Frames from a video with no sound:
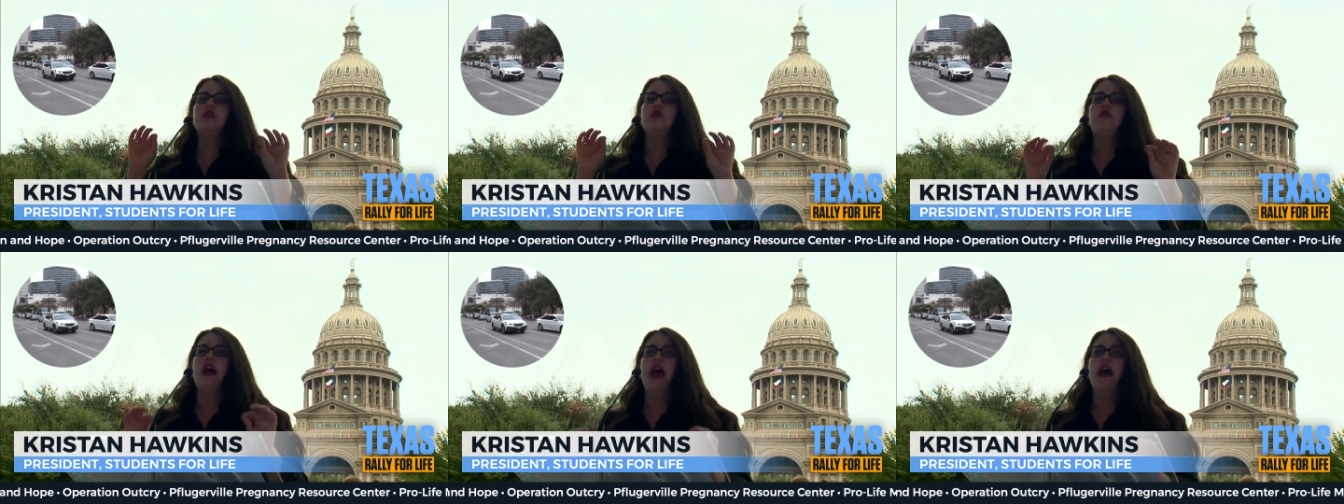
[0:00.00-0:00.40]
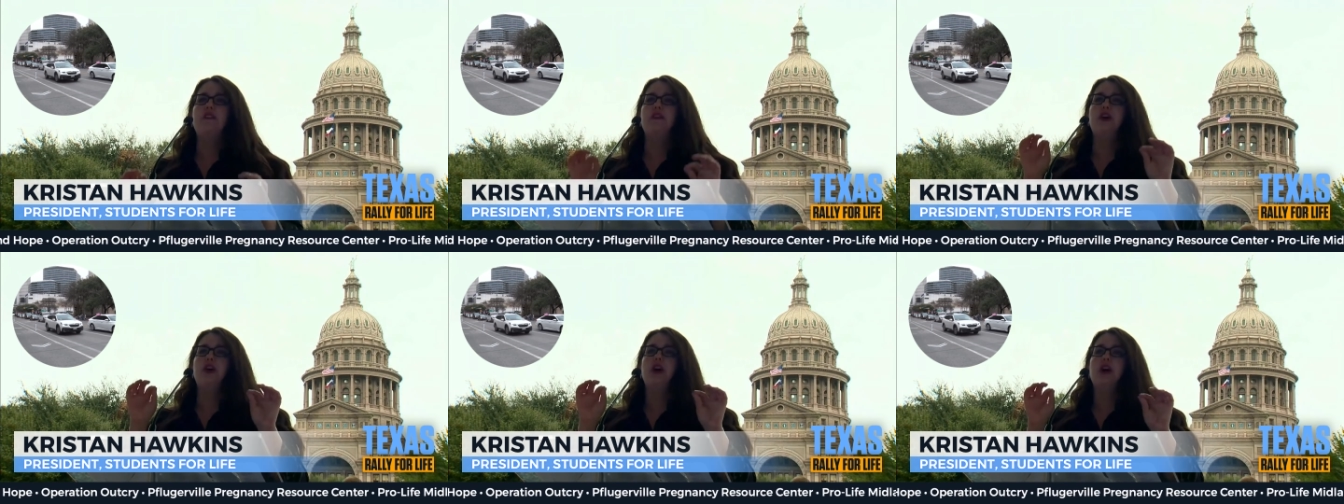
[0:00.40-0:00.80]
you've
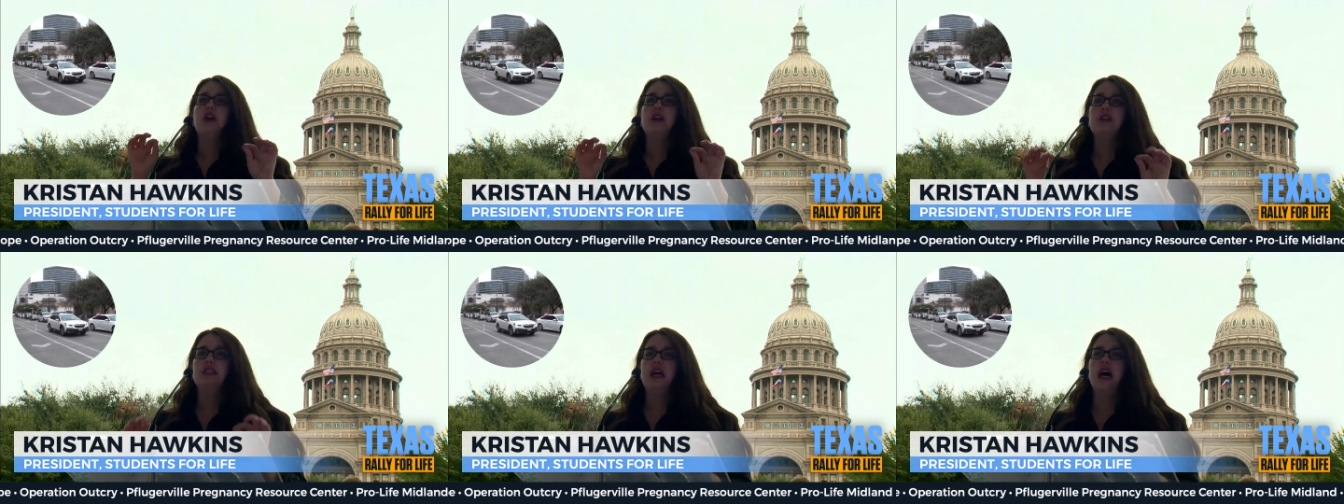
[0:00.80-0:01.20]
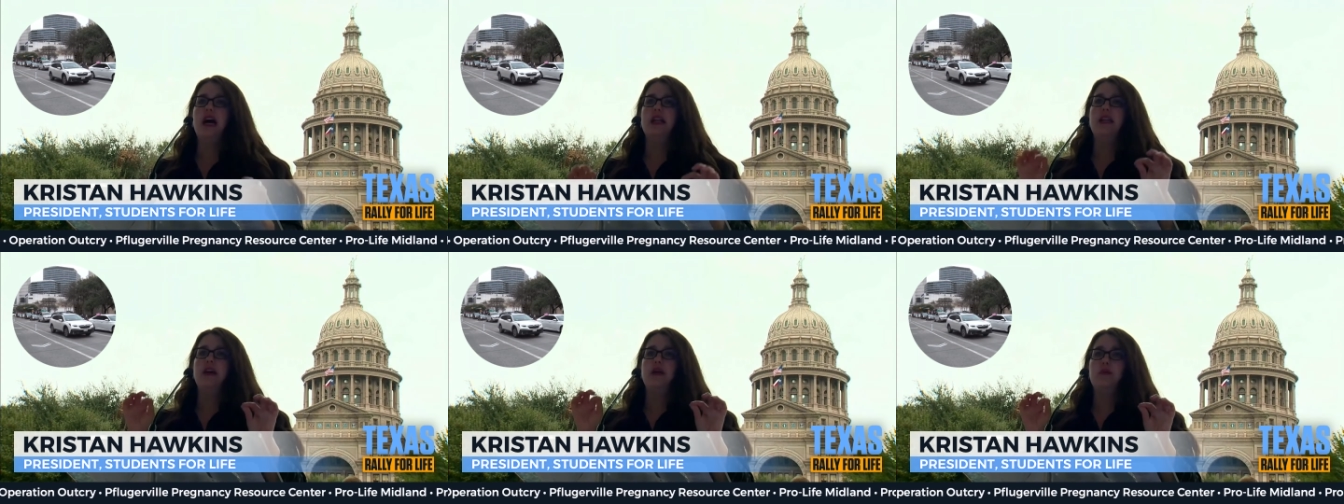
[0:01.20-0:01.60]
ever
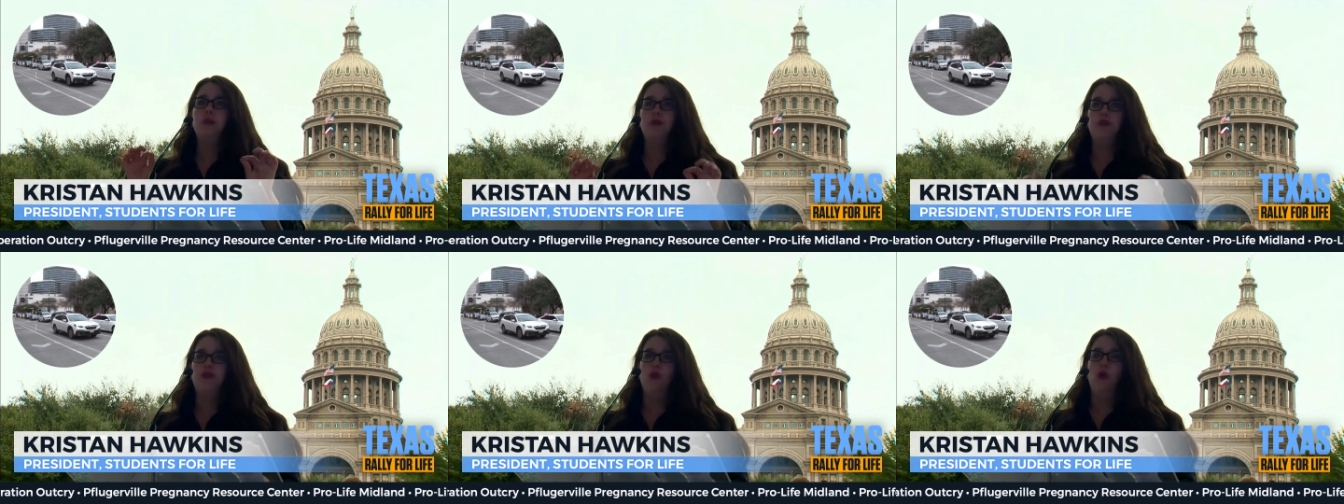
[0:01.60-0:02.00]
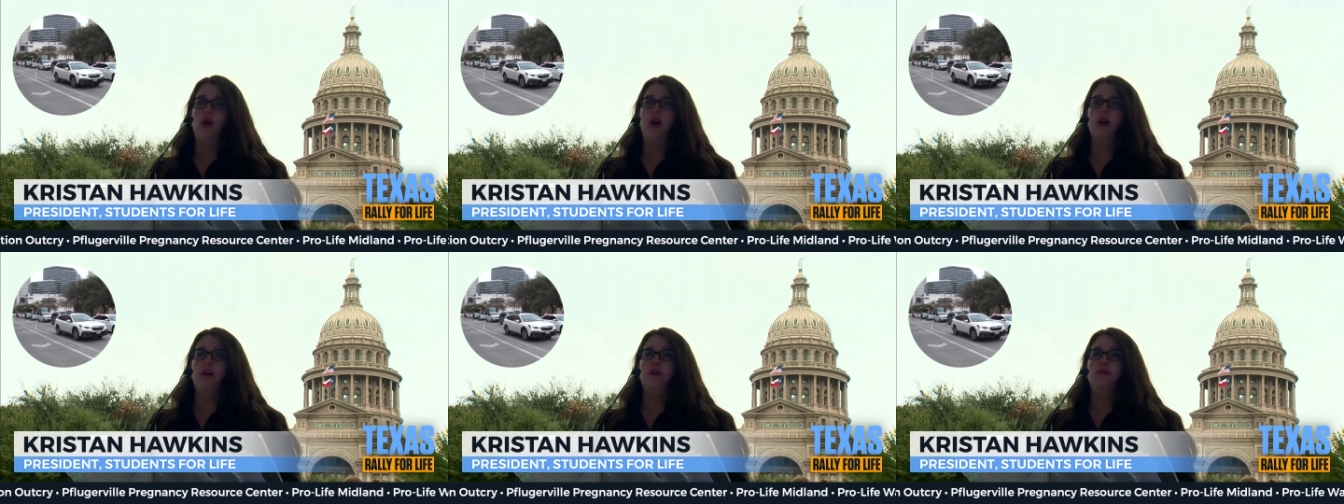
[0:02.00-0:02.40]
done
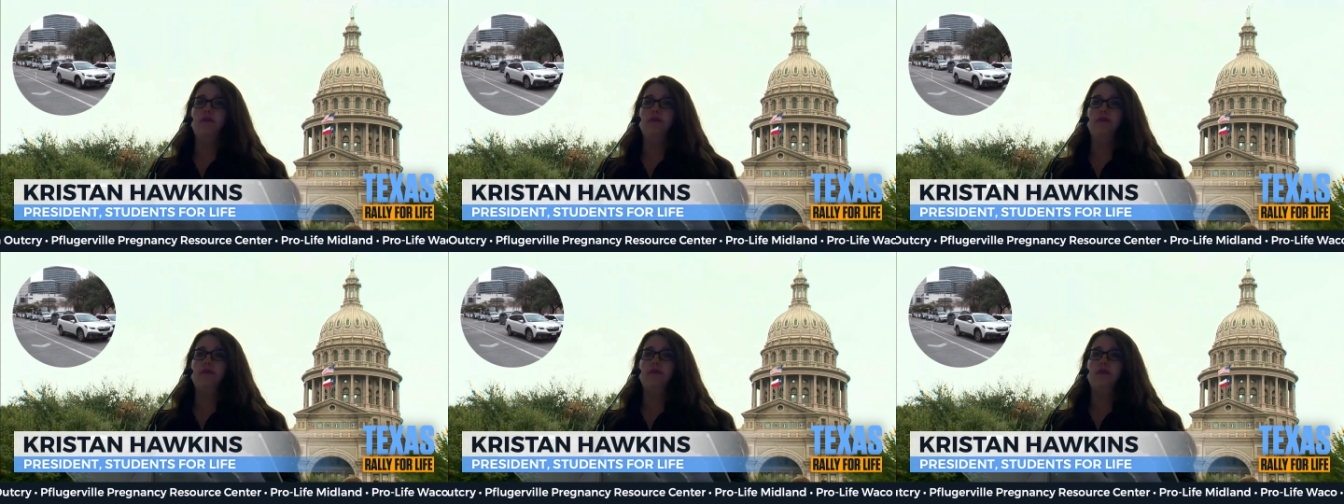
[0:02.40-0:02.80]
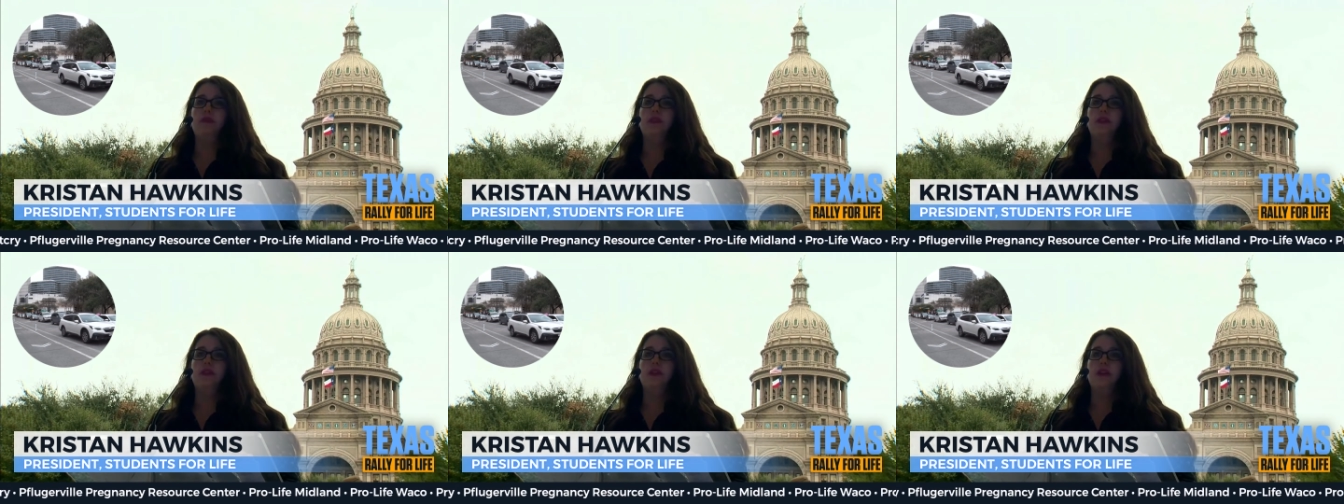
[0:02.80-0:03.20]
before.
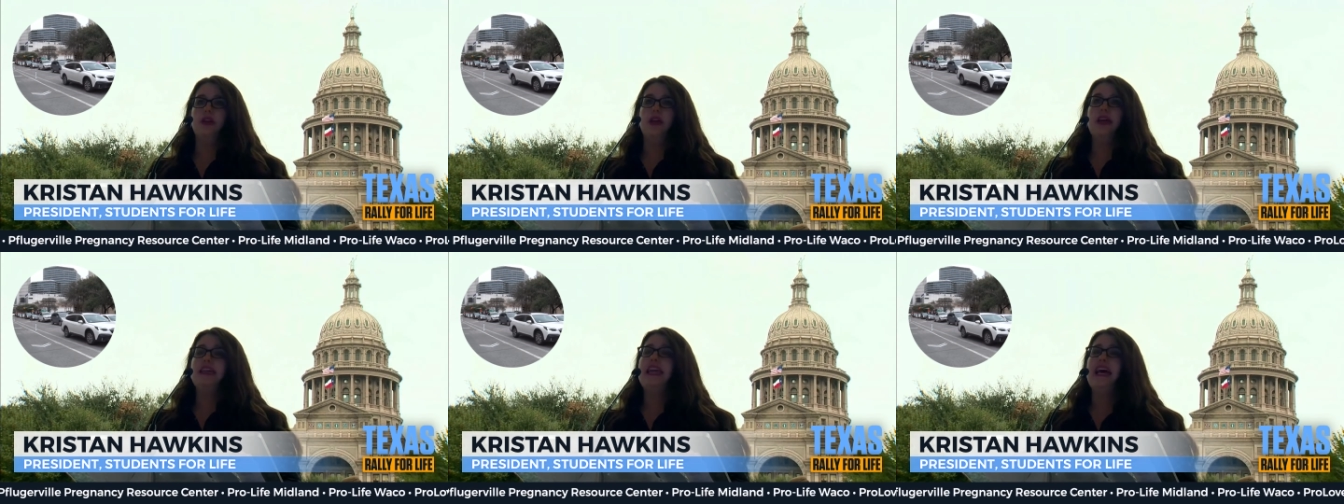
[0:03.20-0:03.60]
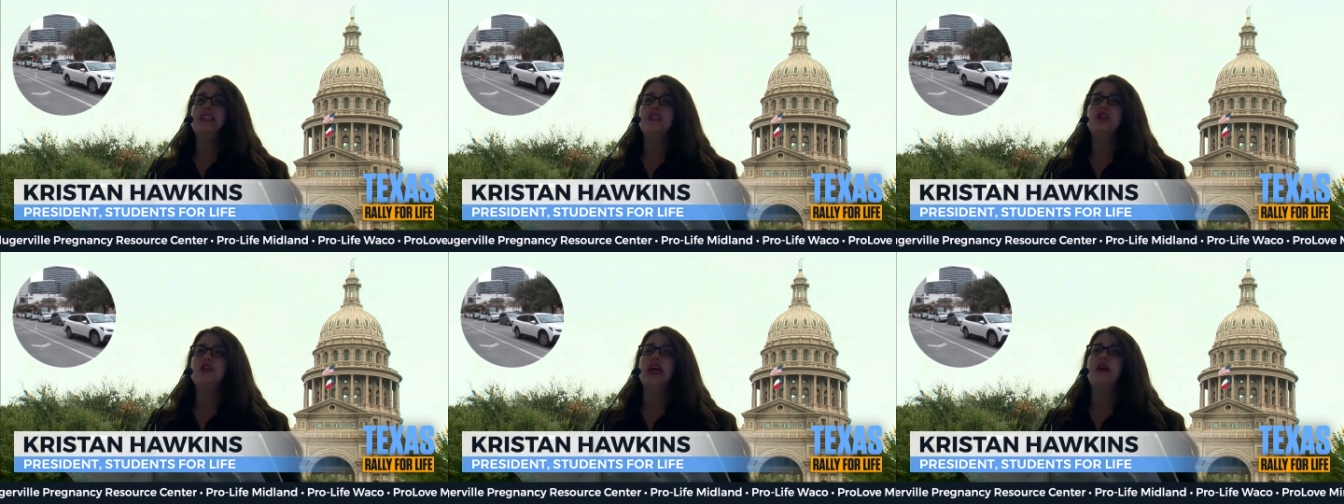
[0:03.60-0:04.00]

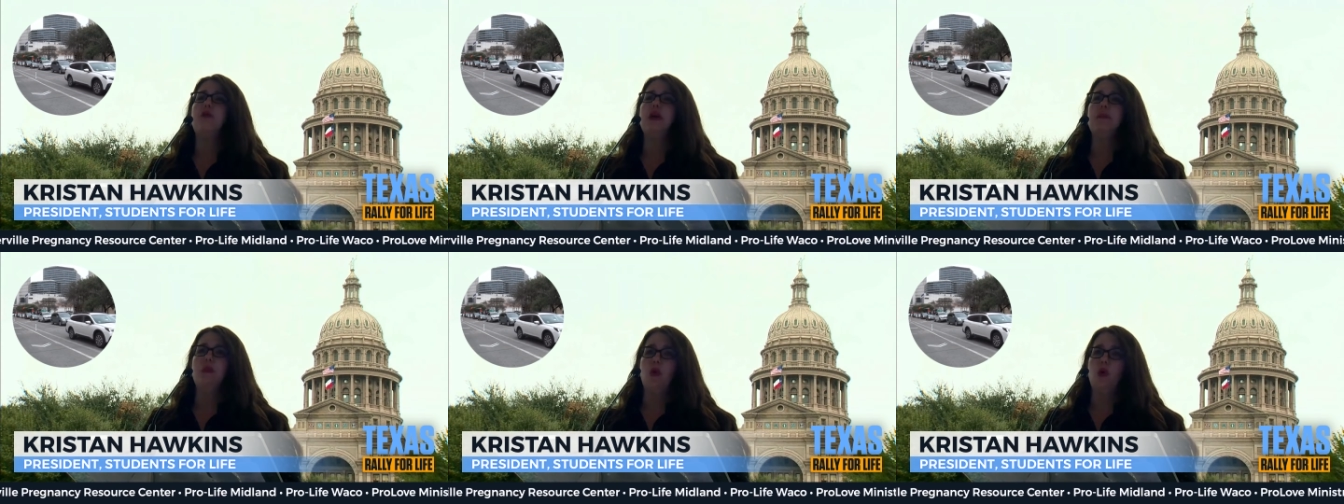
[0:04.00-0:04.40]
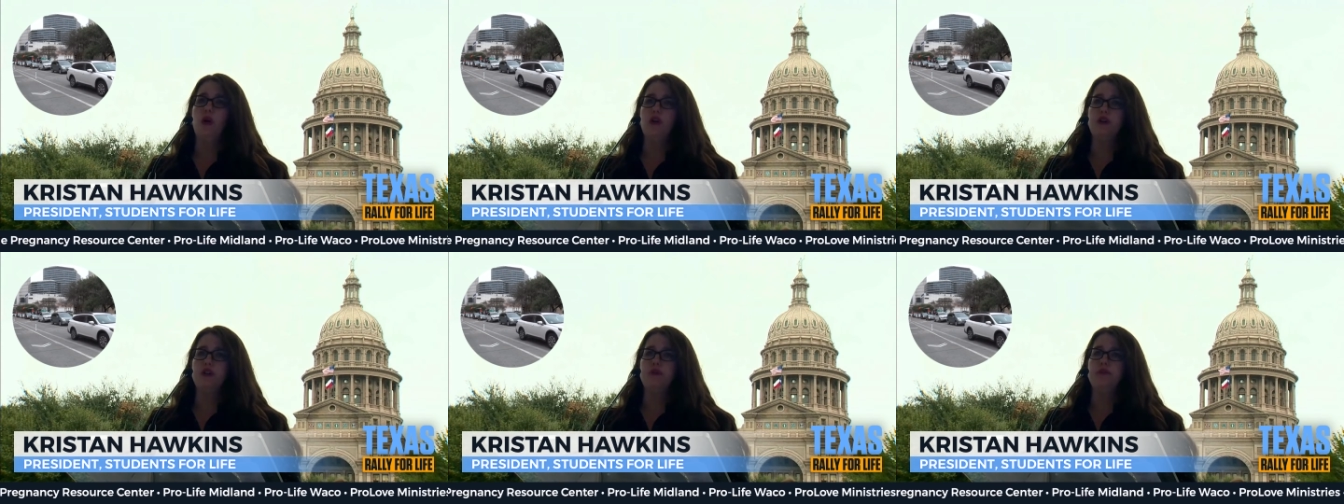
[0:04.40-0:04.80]
Yesterday, we
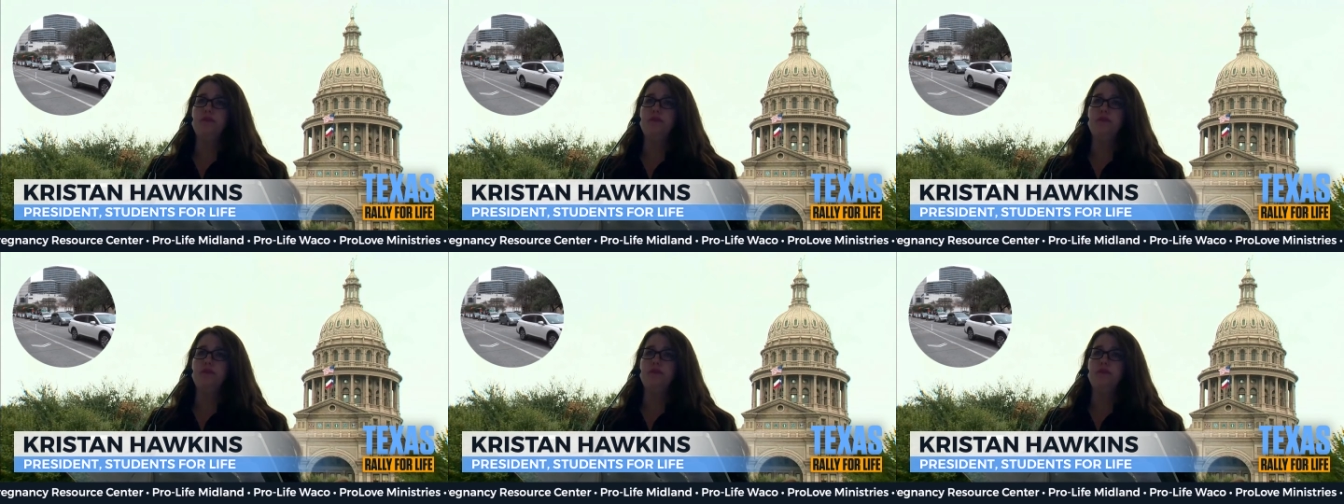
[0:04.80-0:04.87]
mourned.